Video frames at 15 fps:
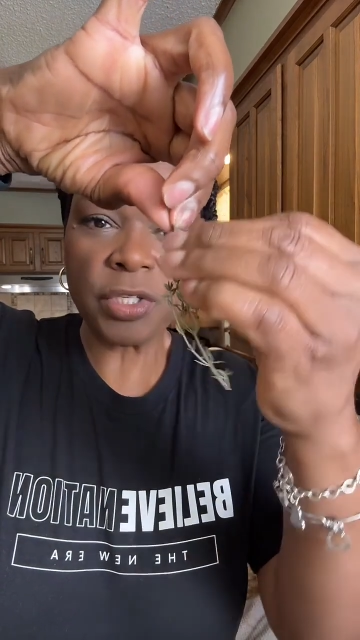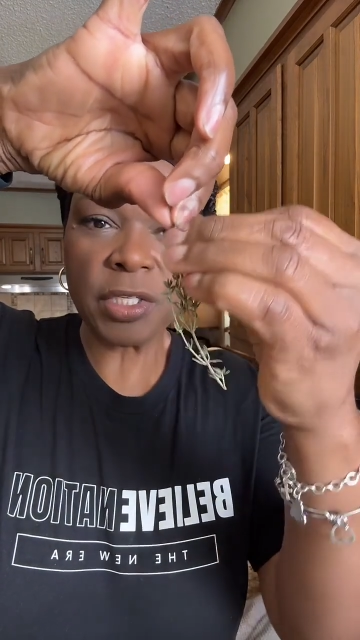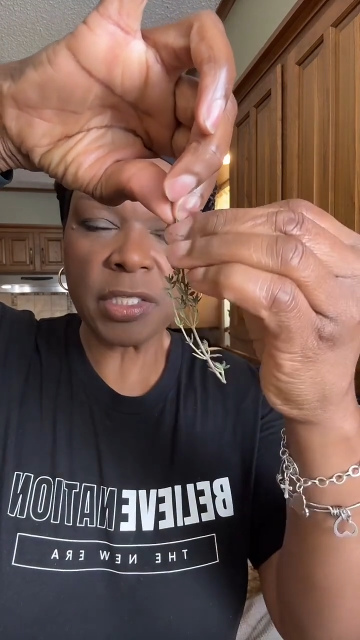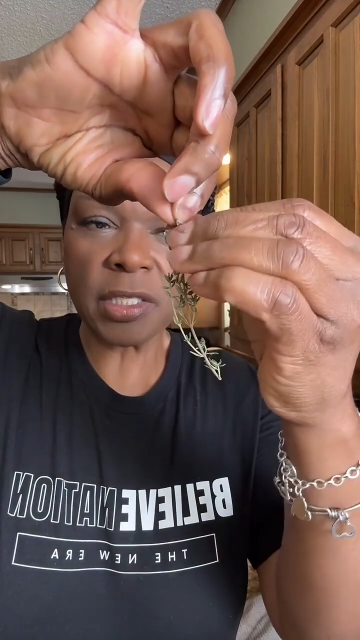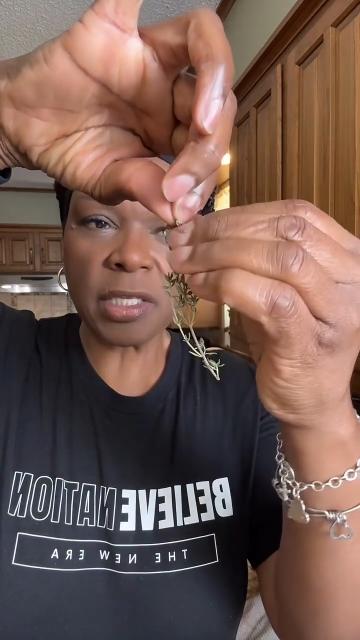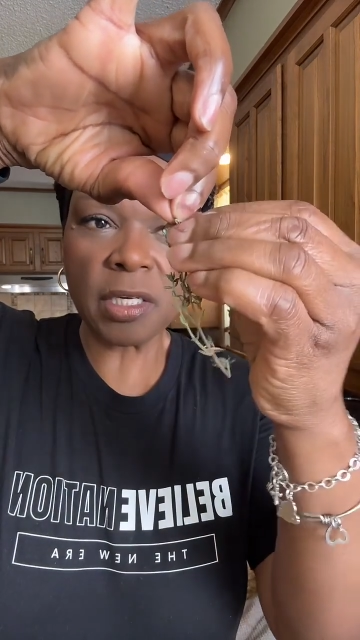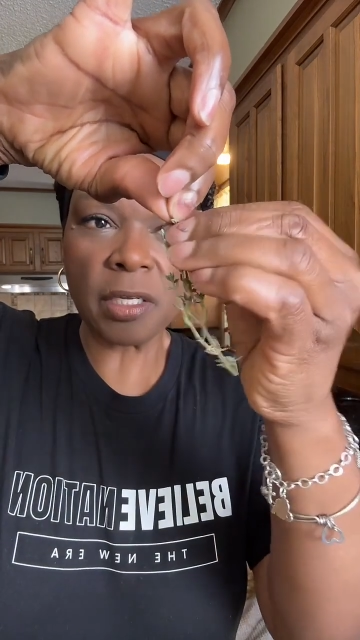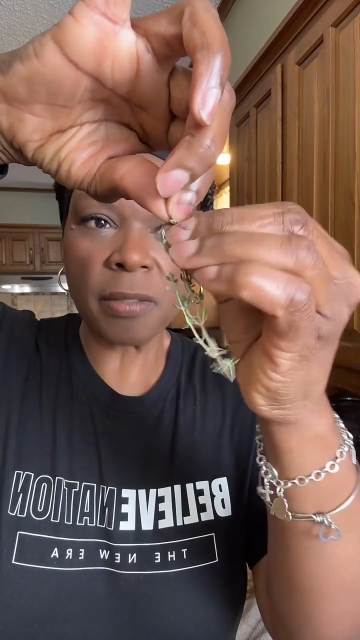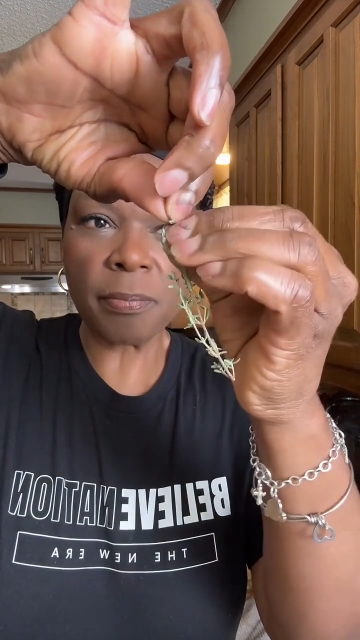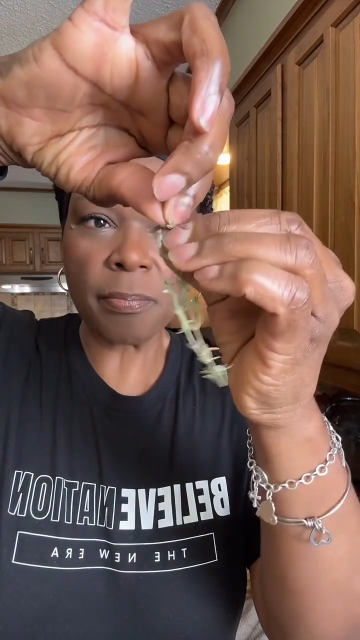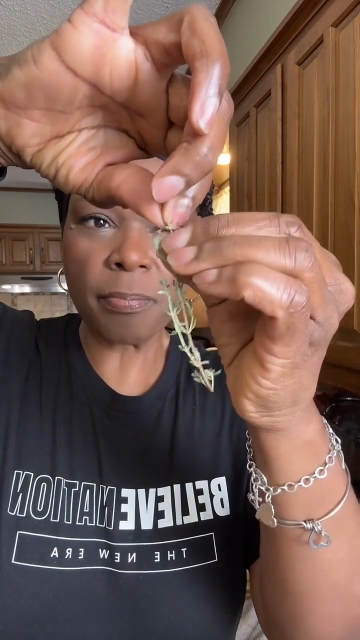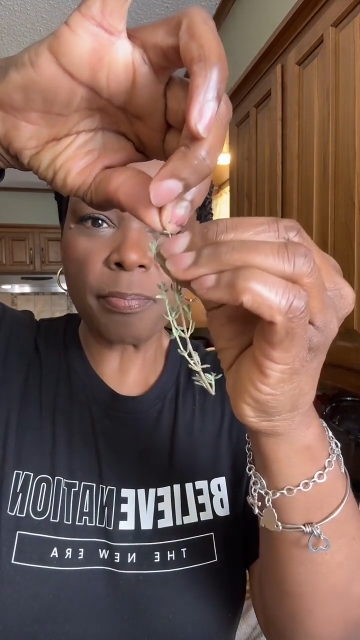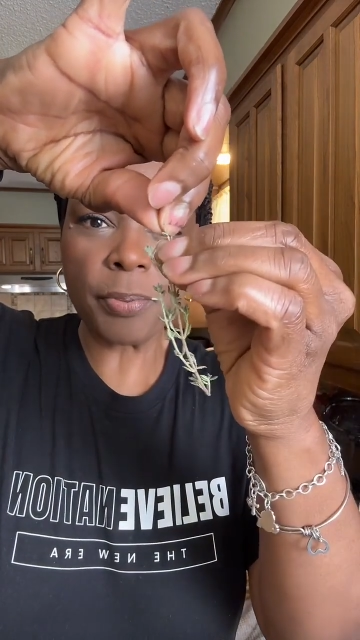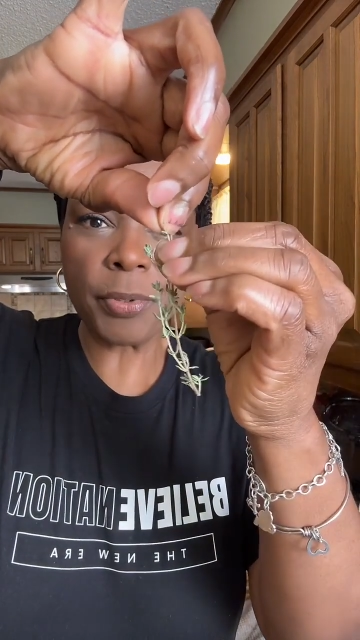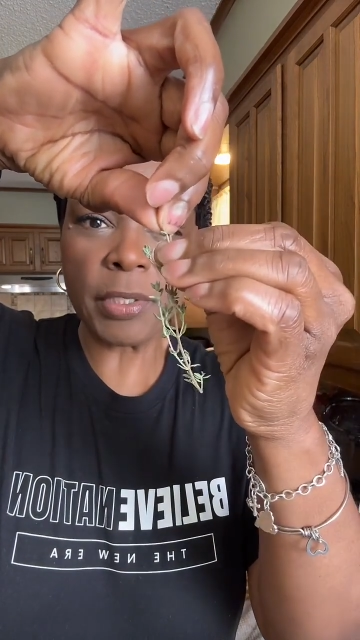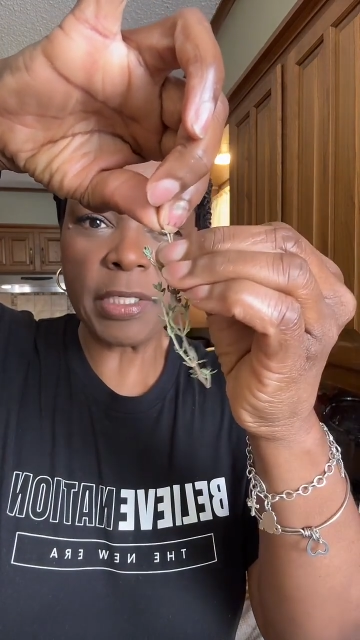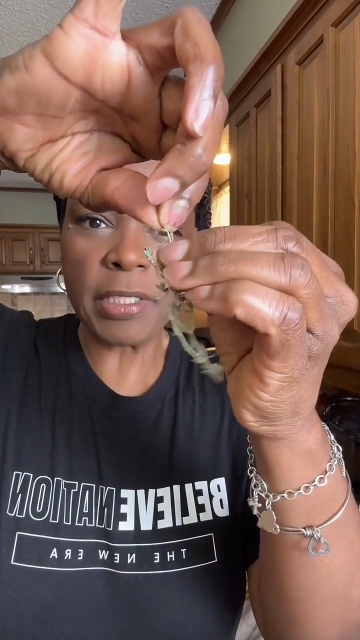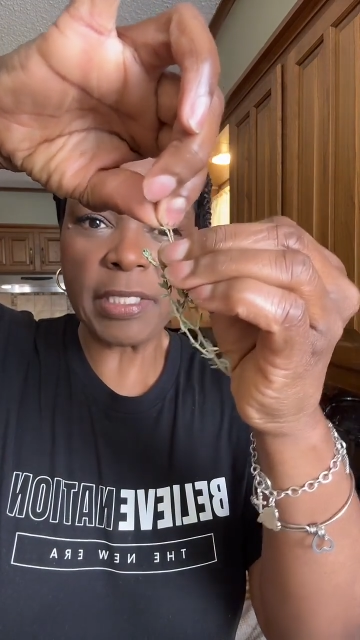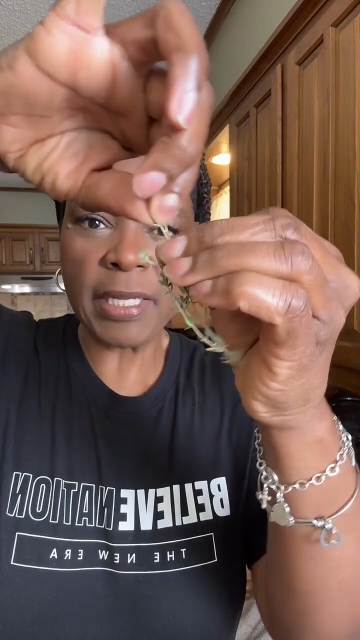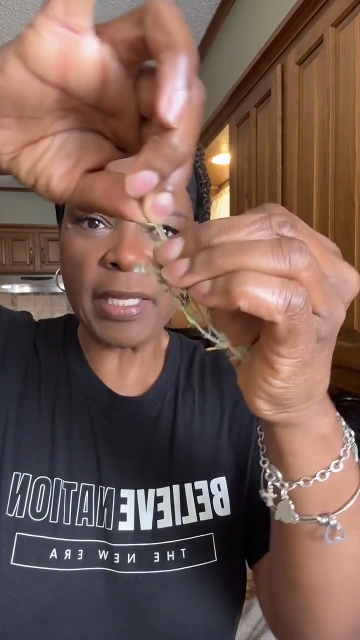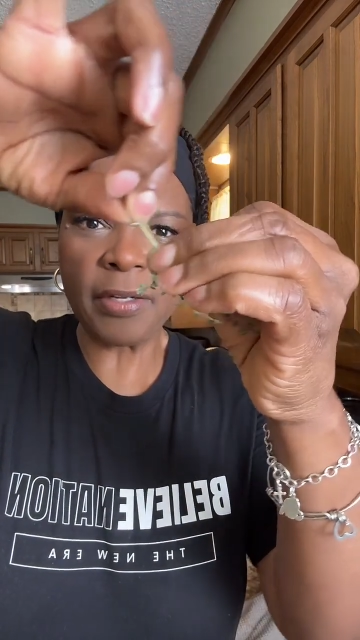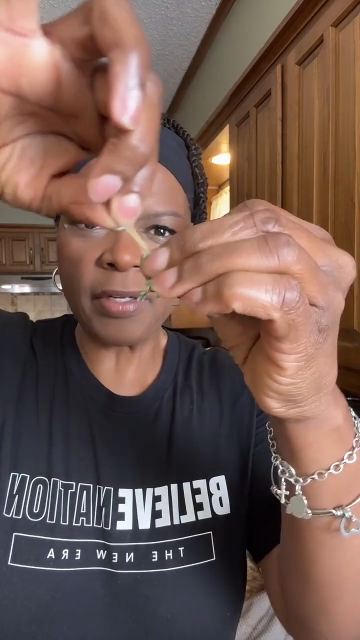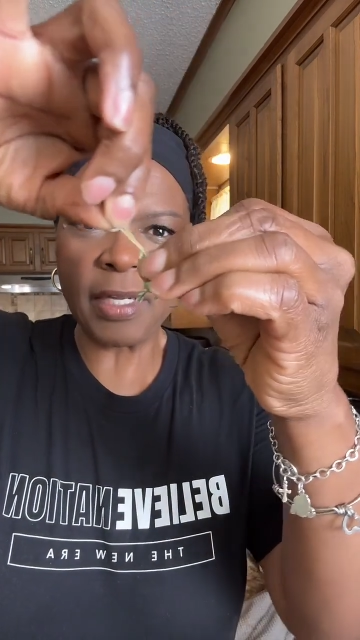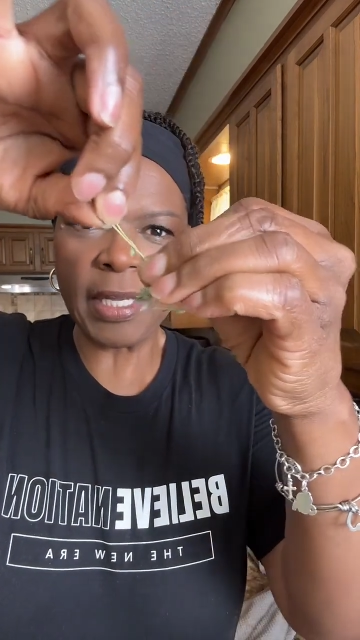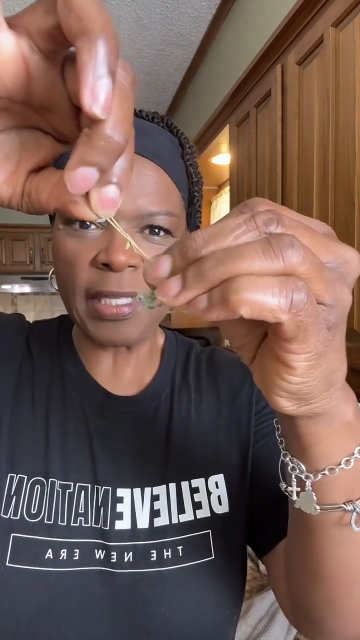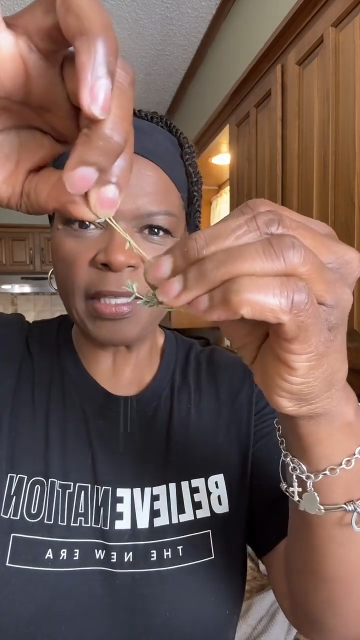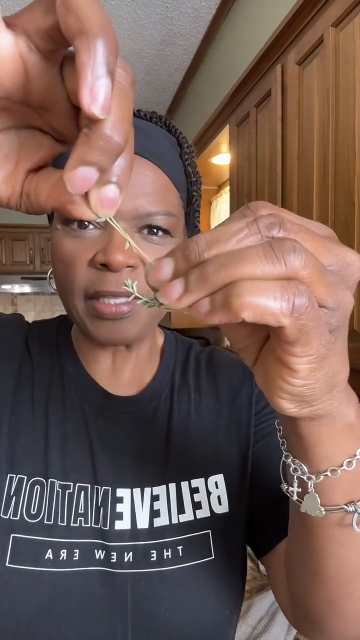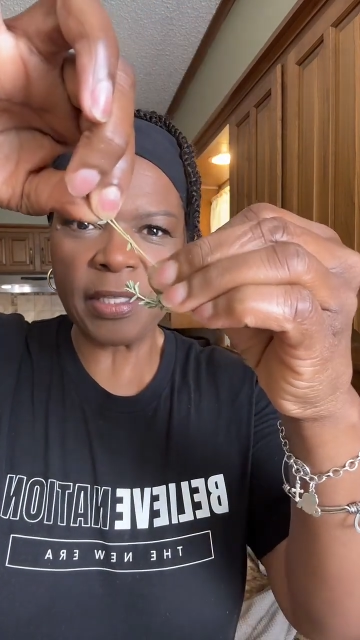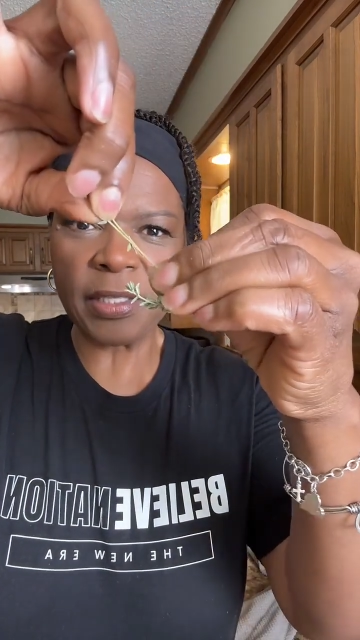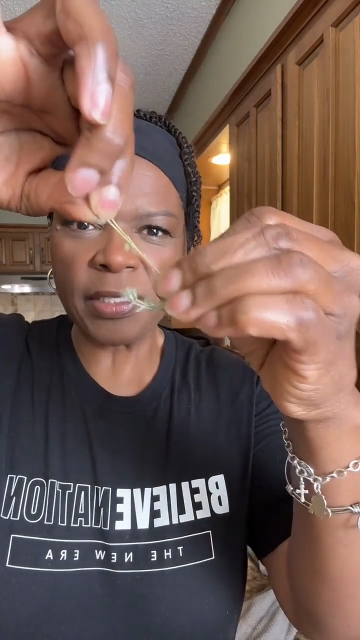you're just gonna put it down
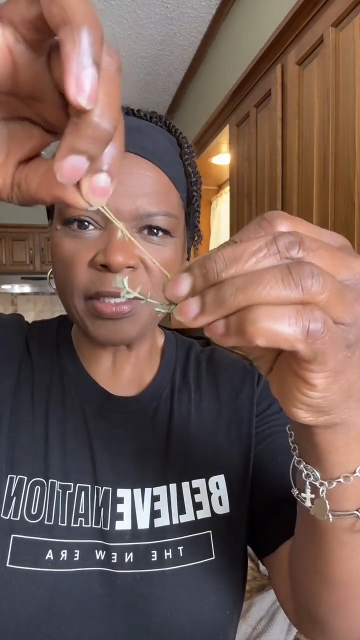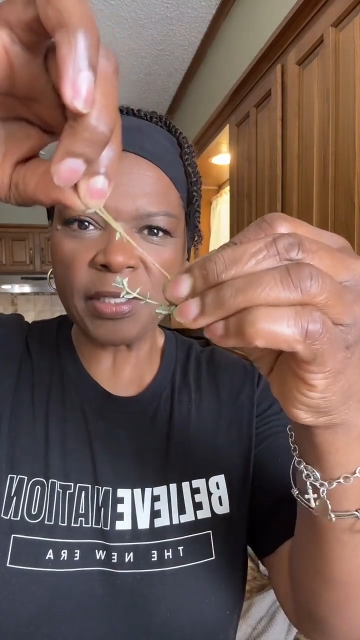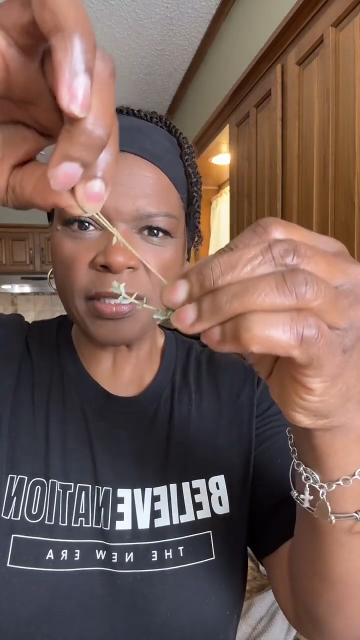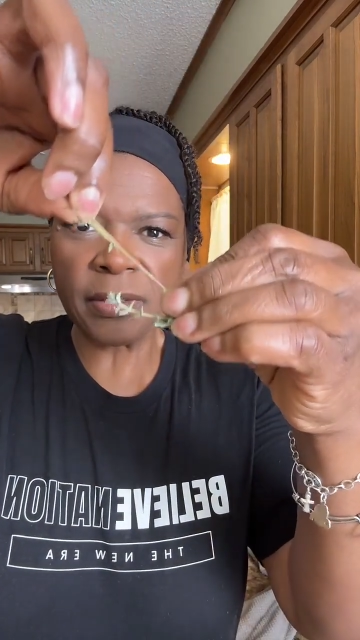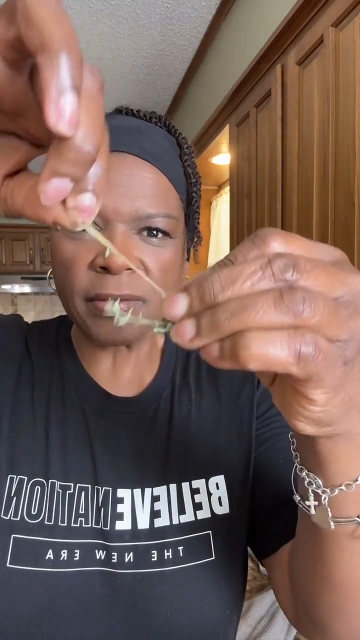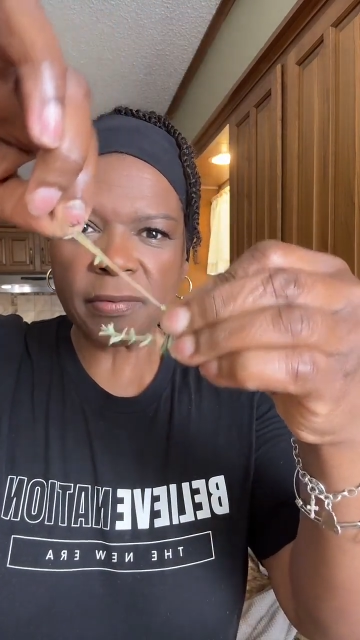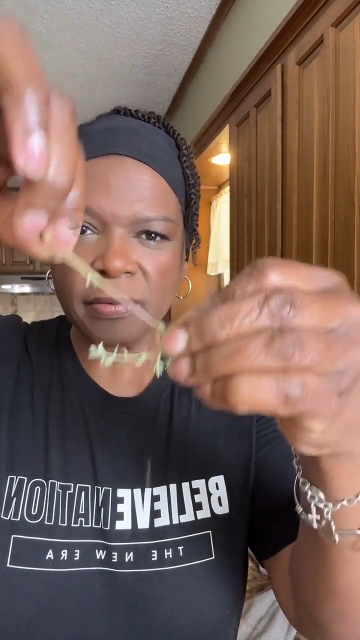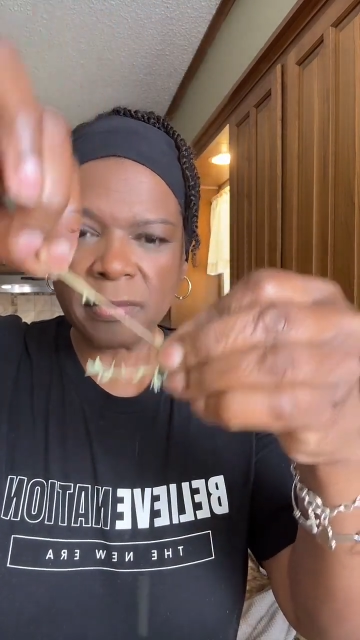like this.